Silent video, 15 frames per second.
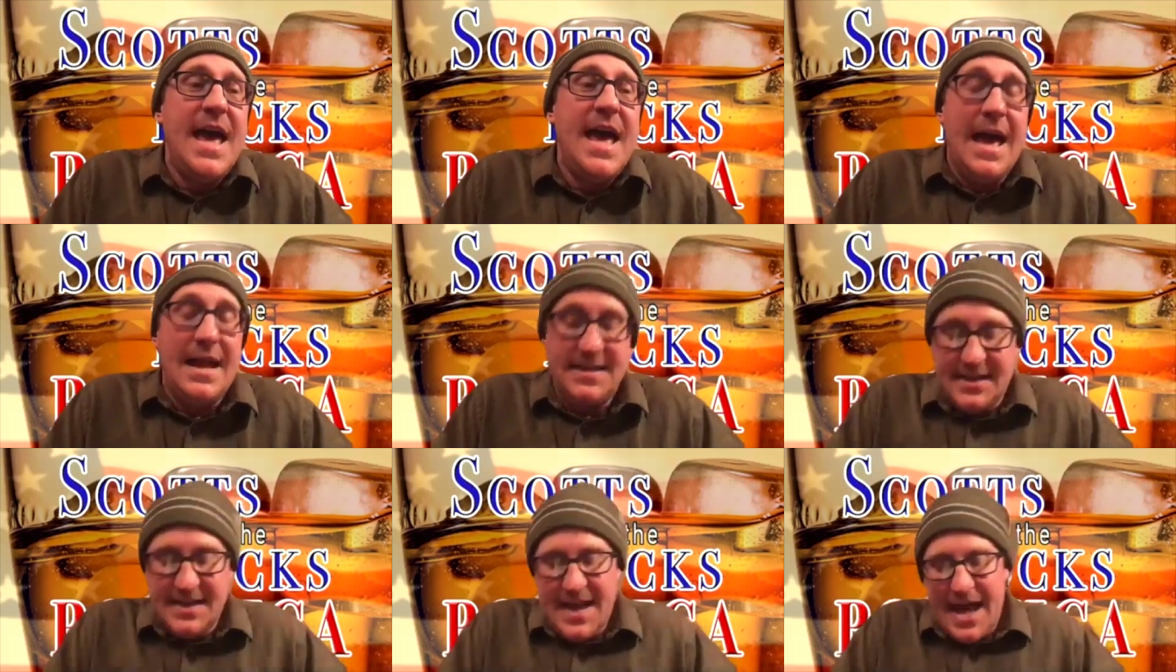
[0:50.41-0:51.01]
And
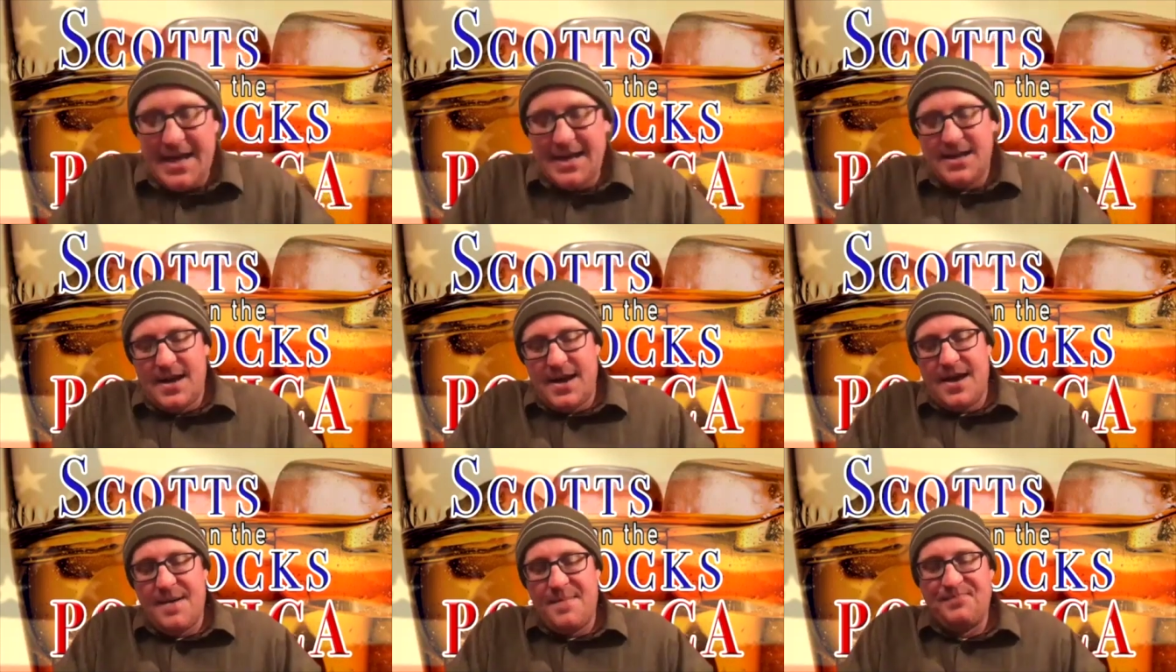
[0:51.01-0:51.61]
tonight,
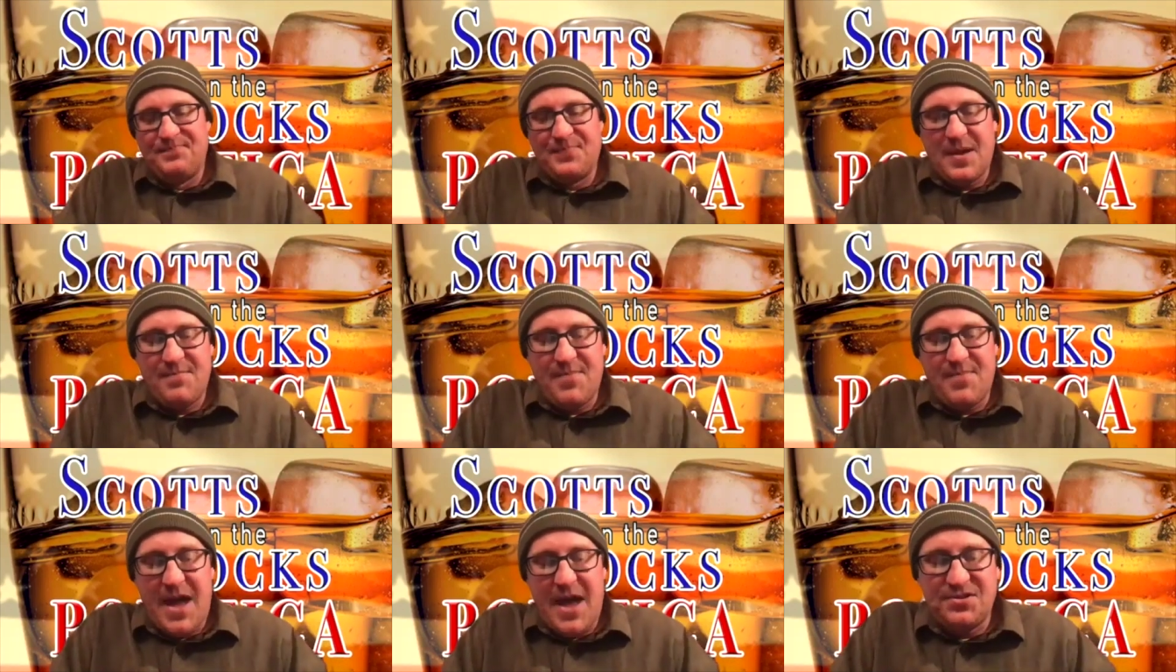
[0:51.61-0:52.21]

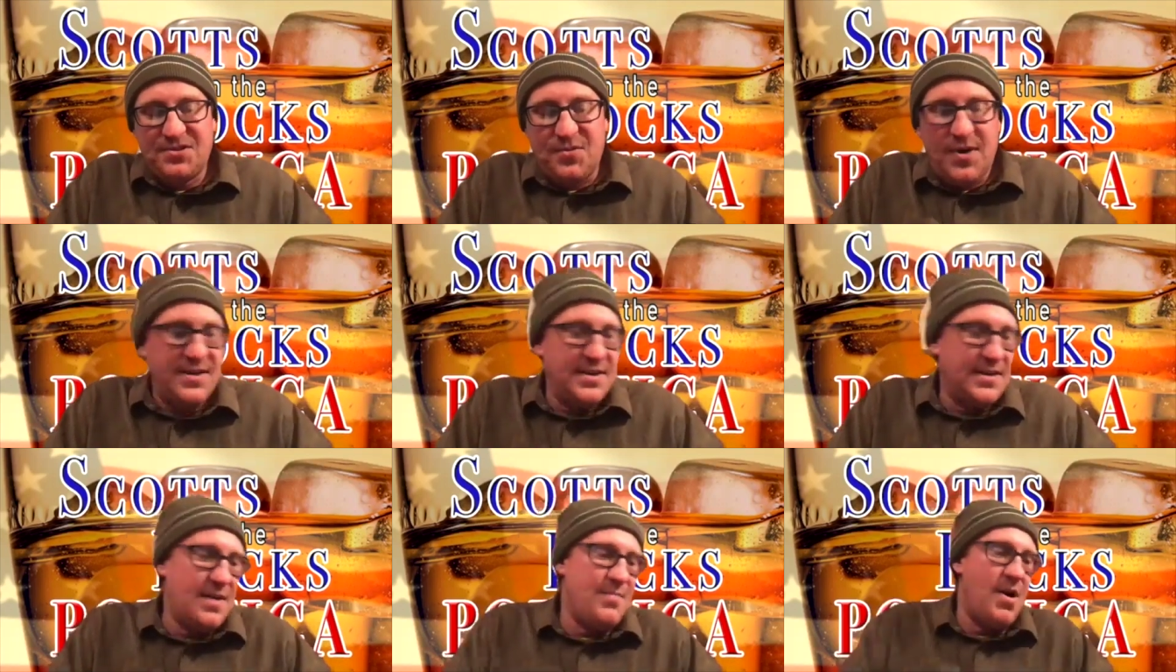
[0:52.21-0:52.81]
Patrick wanted
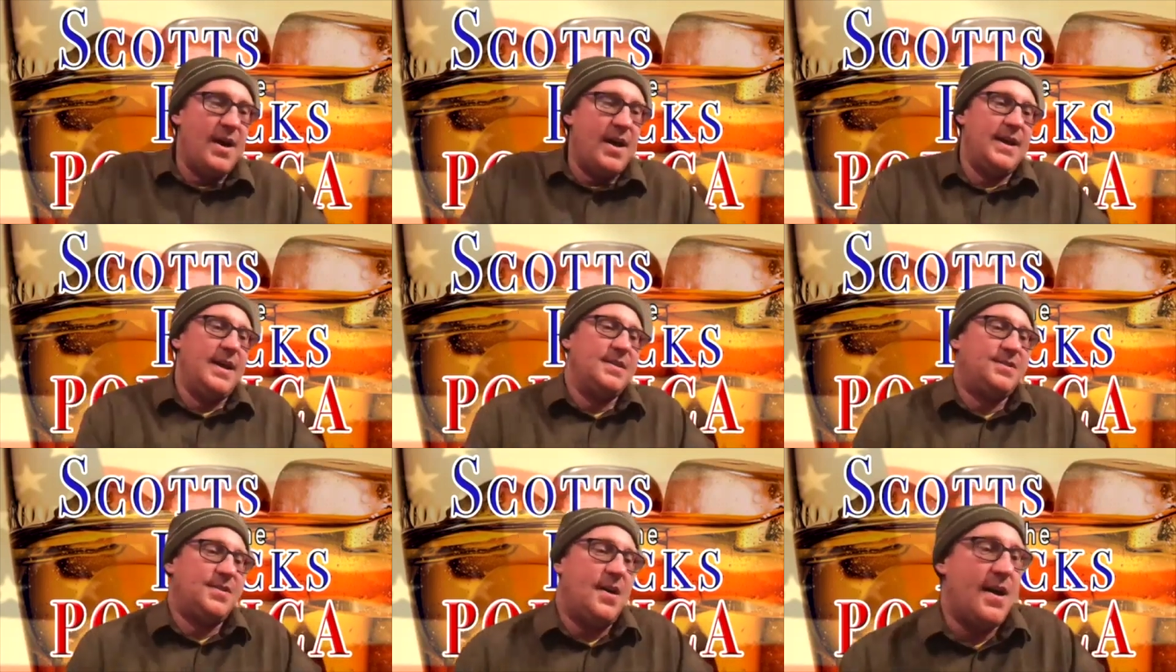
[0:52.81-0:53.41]
to come on
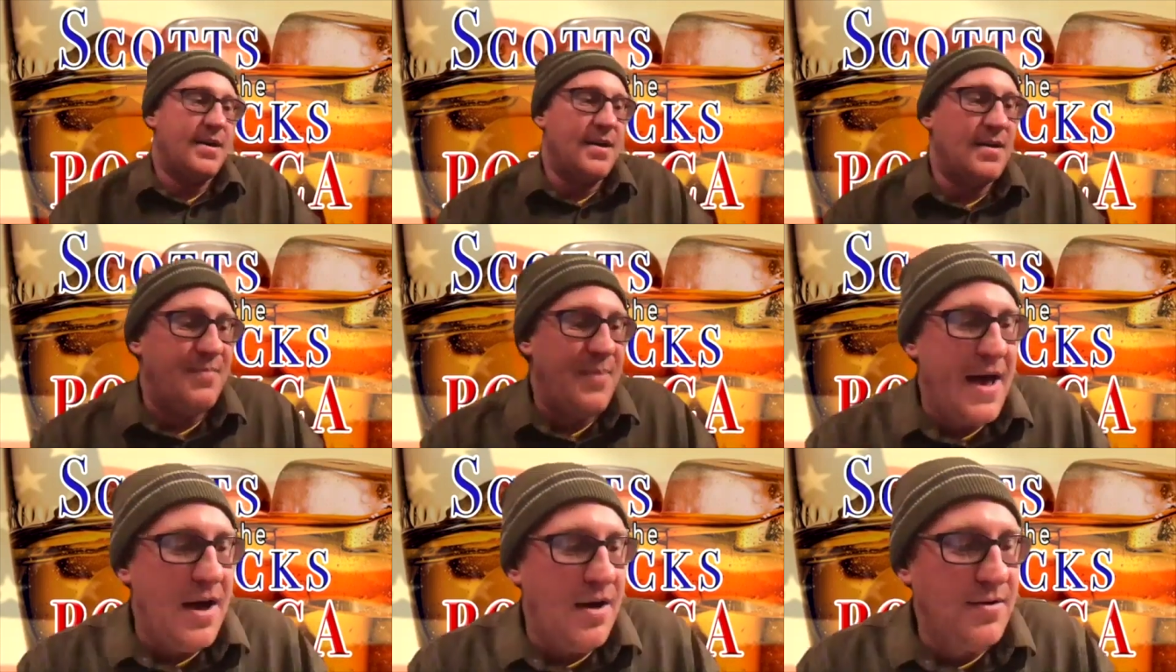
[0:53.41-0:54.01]
and talk
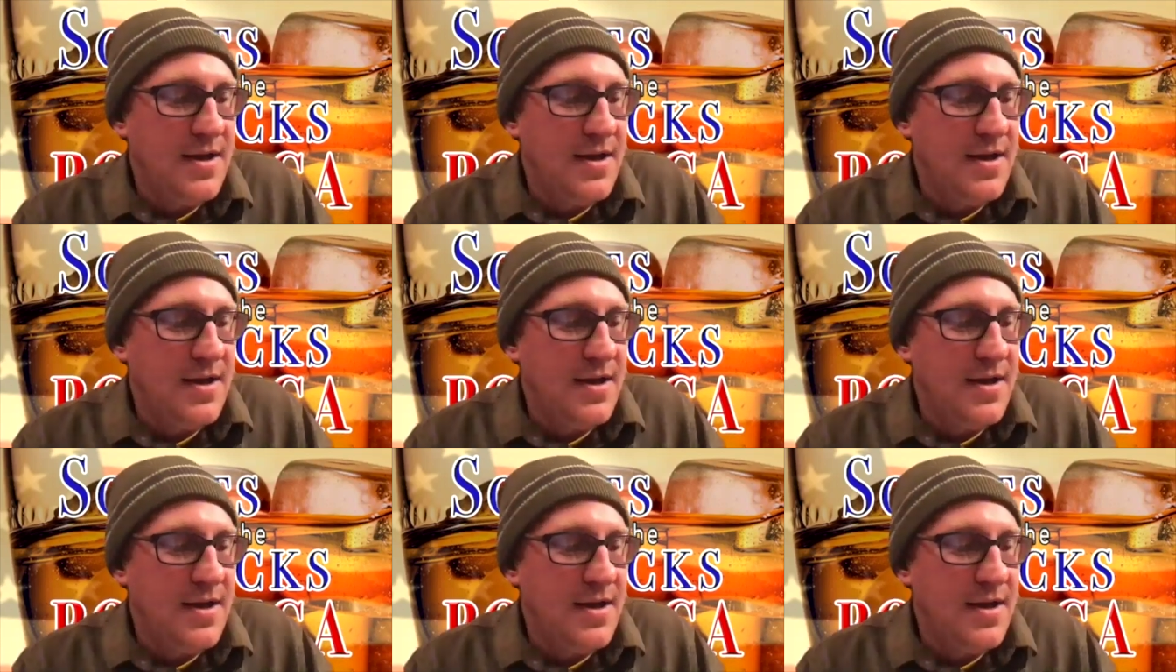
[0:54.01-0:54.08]
about